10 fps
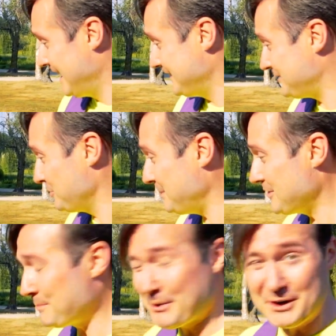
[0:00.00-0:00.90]
This would be the
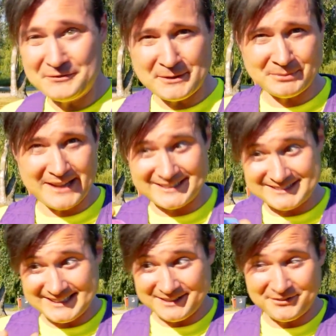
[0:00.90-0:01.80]
perfect place to
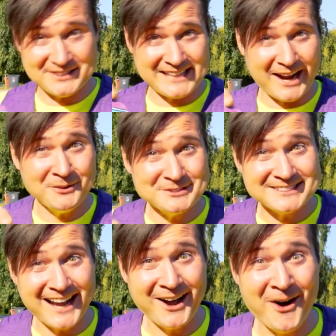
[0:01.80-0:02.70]
give this house
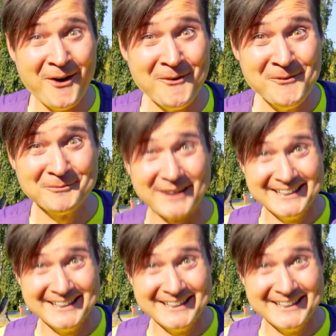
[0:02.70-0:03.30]
a home.